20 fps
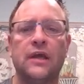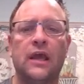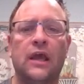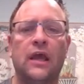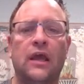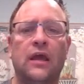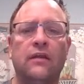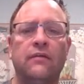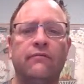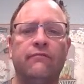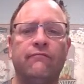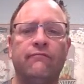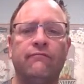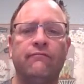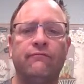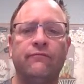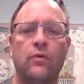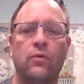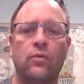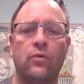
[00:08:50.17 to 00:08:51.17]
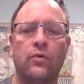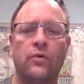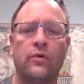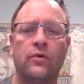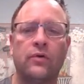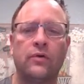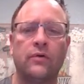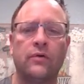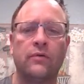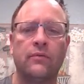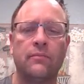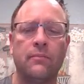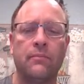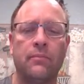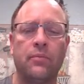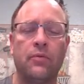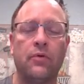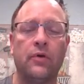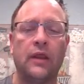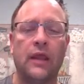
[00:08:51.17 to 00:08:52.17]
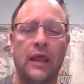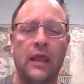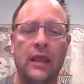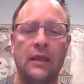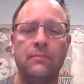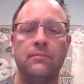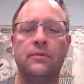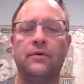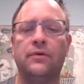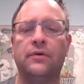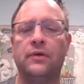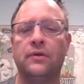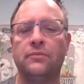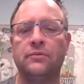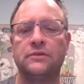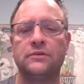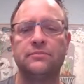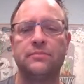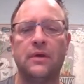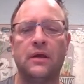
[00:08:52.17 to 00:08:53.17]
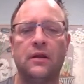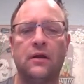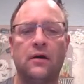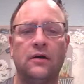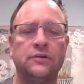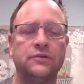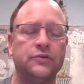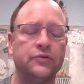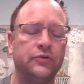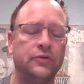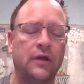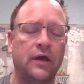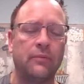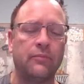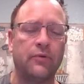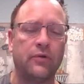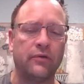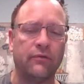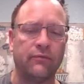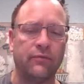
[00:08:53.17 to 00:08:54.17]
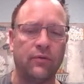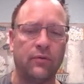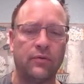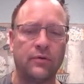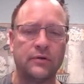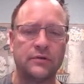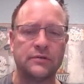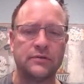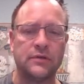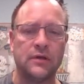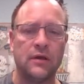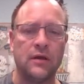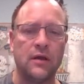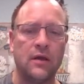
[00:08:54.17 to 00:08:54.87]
and 4.8 million was spent on 2 library floors.